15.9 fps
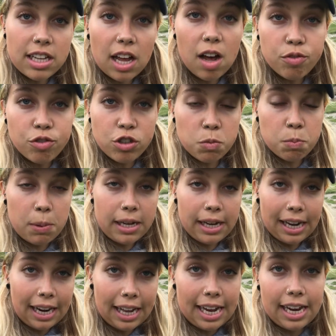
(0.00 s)
that I've just
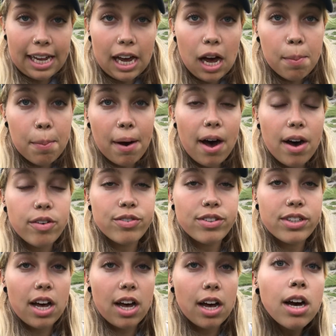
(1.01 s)
been cleaning up
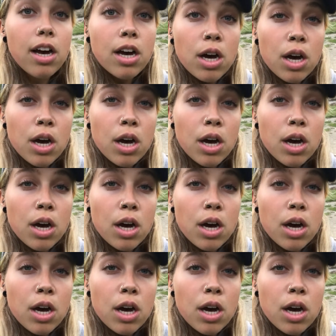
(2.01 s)
after